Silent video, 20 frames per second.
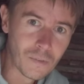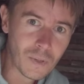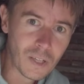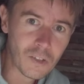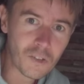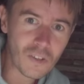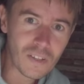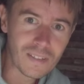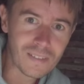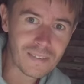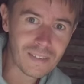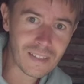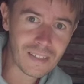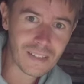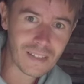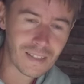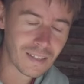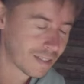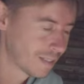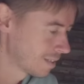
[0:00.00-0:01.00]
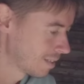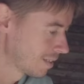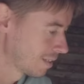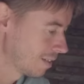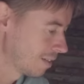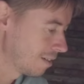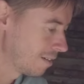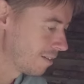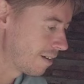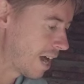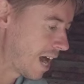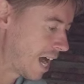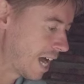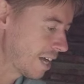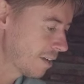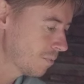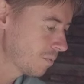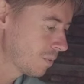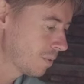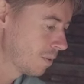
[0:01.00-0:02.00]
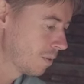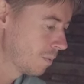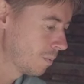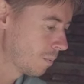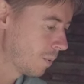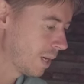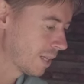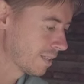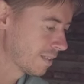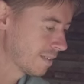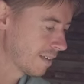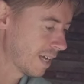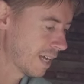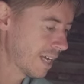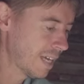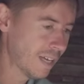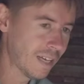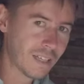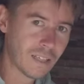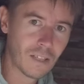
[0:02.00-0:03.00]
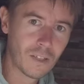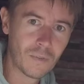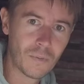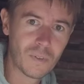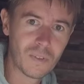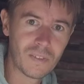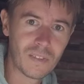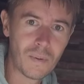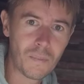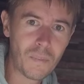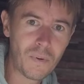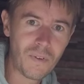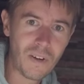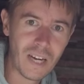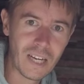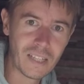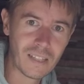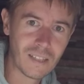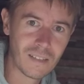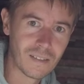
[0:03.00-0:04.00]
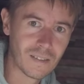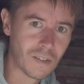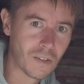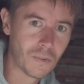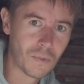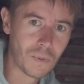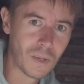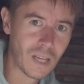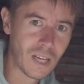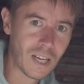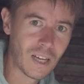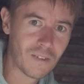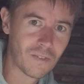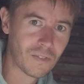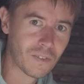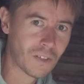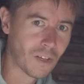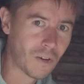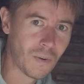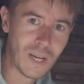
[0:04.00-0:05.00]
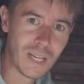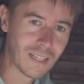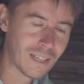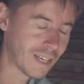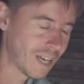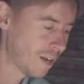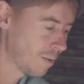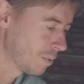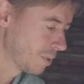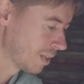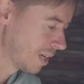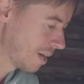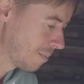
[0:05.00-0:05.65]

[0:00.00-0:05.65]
We just arrived one day, and it was separated, so we have no idea what